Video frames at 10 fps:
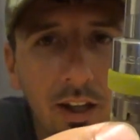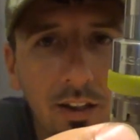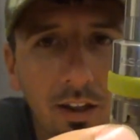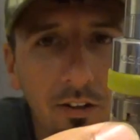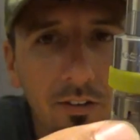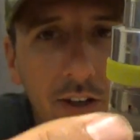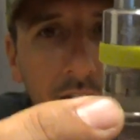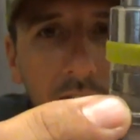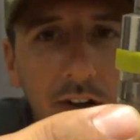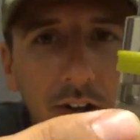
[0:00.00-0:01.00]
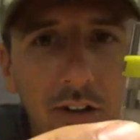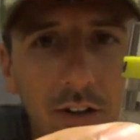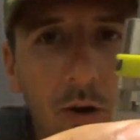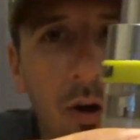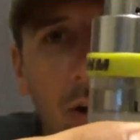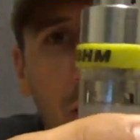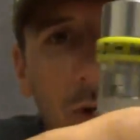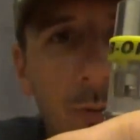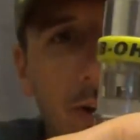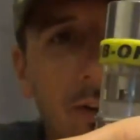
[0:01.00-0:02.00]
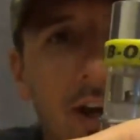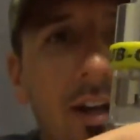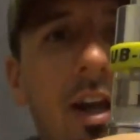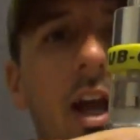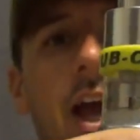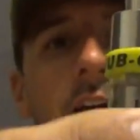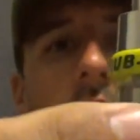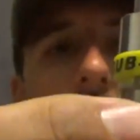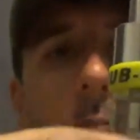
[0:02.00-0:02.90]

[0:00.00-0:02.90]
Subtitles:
there's the other, all the way around. And they're